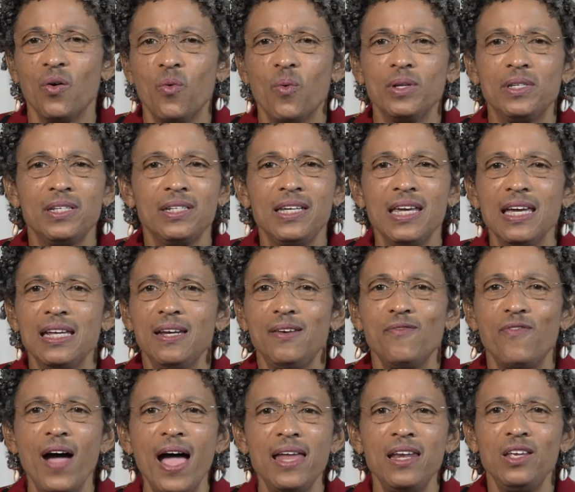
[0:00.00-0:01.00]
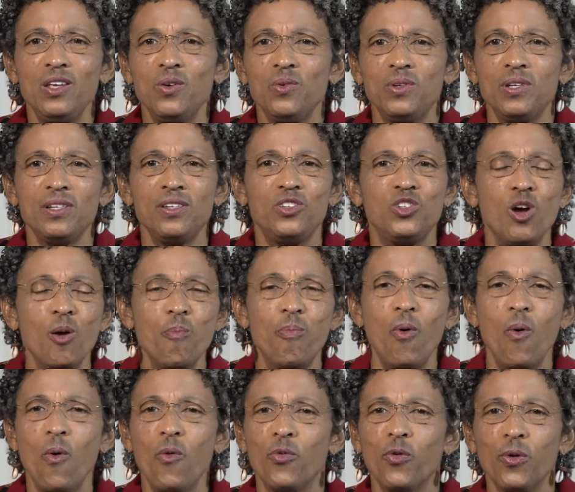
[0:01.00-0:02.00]
Once again, inviting you to jump
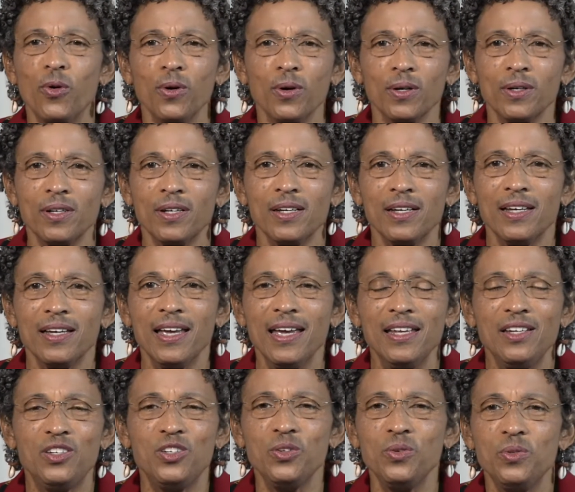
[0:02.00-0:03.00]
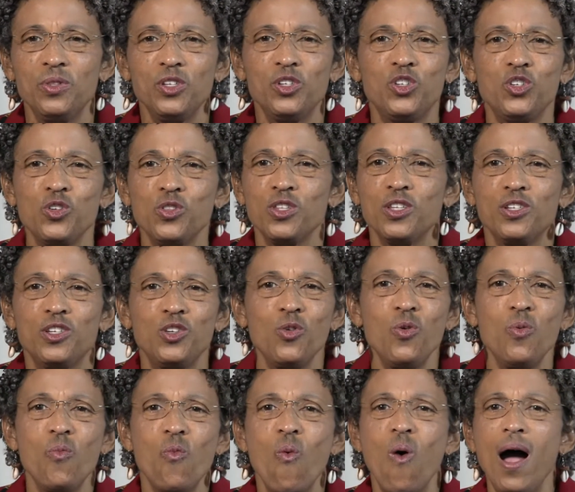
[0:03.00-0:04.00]
over into the
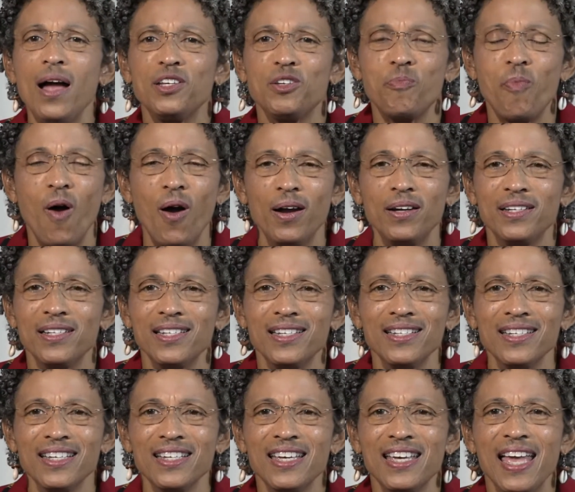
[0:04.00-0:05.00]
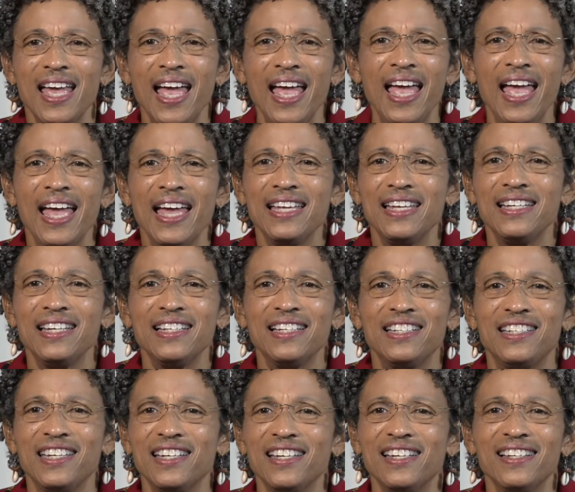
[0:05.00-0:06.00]
Zoom watch party and
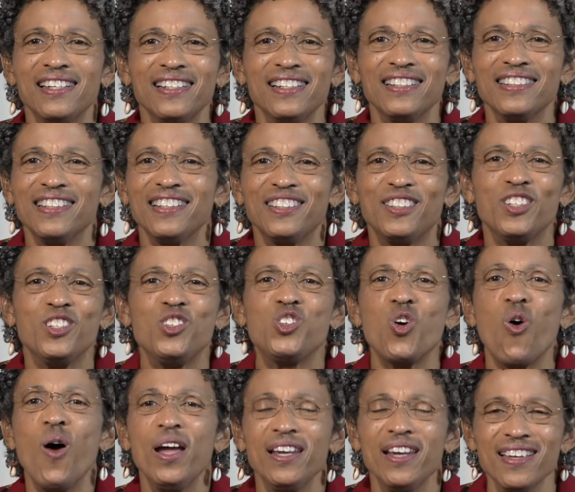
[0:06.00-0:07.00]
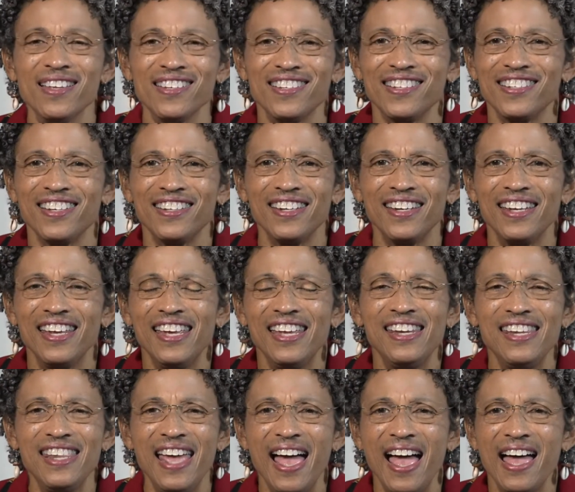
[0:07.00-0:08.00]
to join us
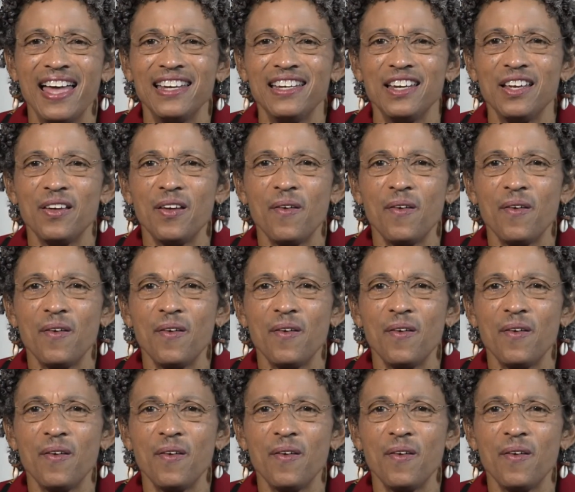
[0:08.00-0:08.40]
in that.